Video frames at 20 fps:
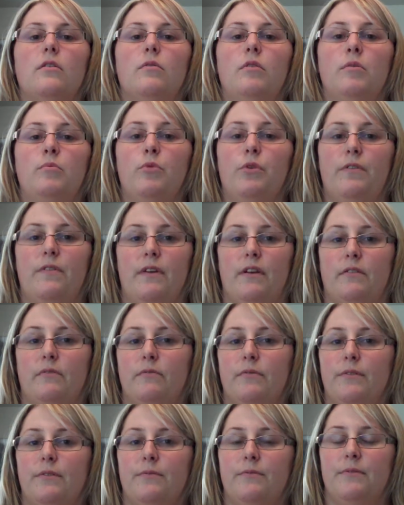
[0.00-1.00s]
more
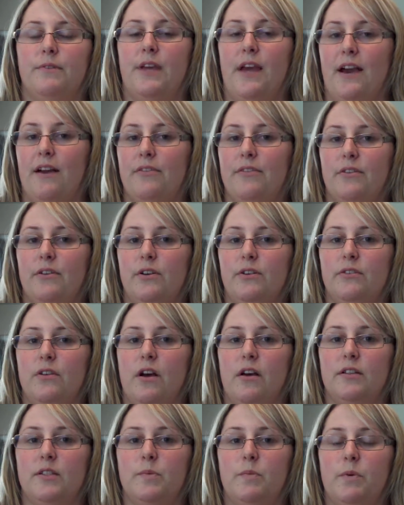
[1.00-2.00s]
thing. Catheter in the
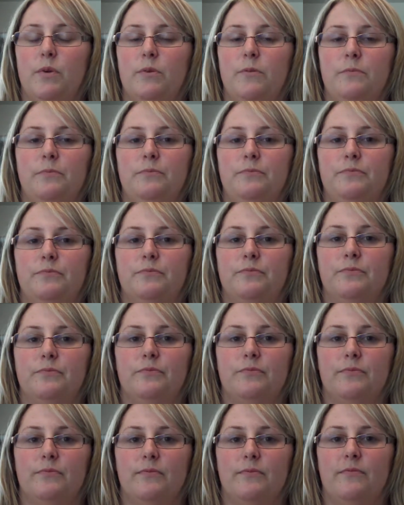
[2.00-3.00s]
hospital,
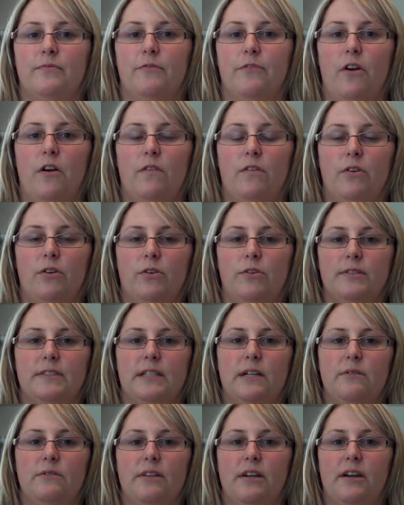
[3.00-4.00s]
for all the girls
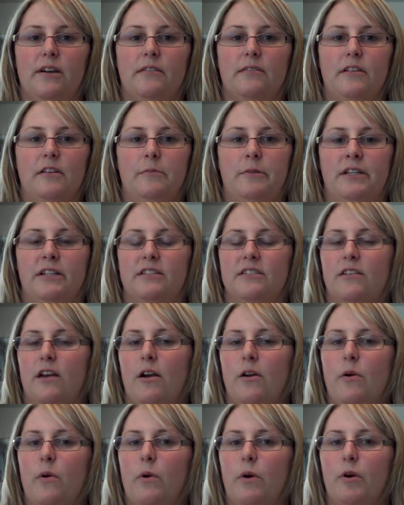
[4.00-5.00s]
out there, I mean, it's
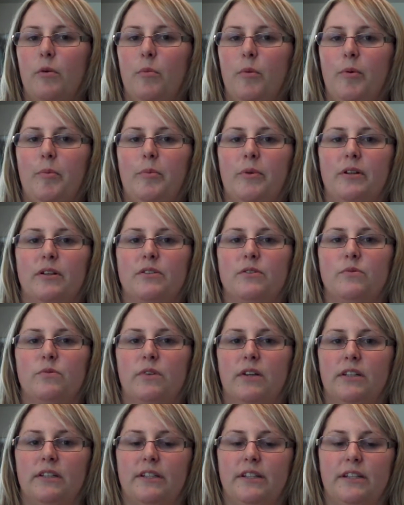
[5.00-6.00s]
not horrible, but it's
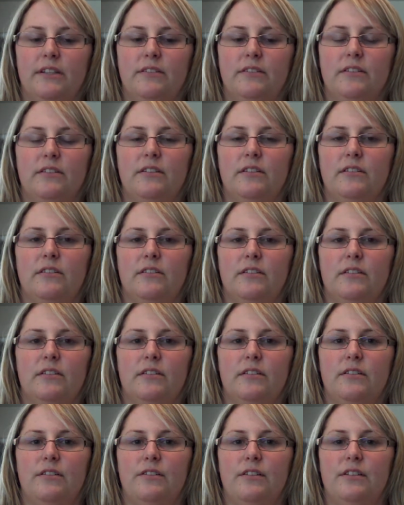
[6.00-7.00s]

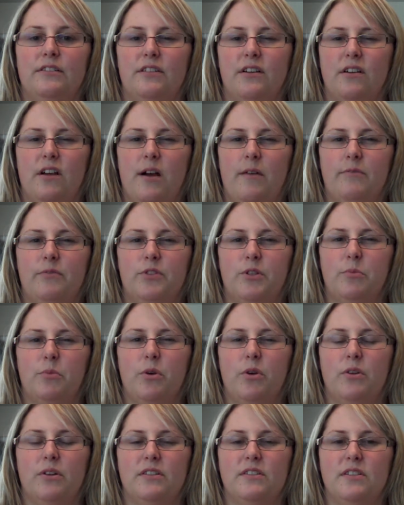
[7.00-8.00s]

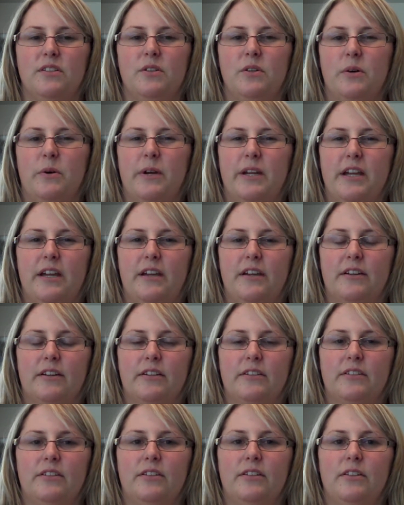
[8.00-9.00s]
uncomfortable, it's
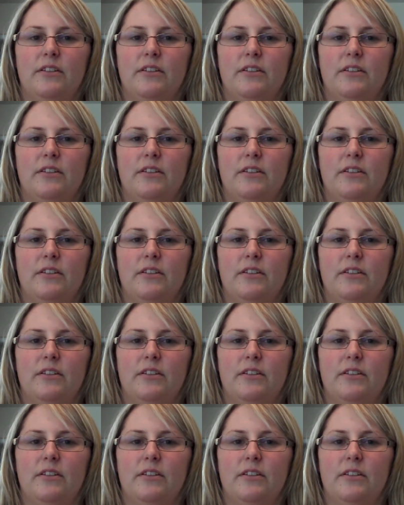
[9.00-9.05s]
annoying.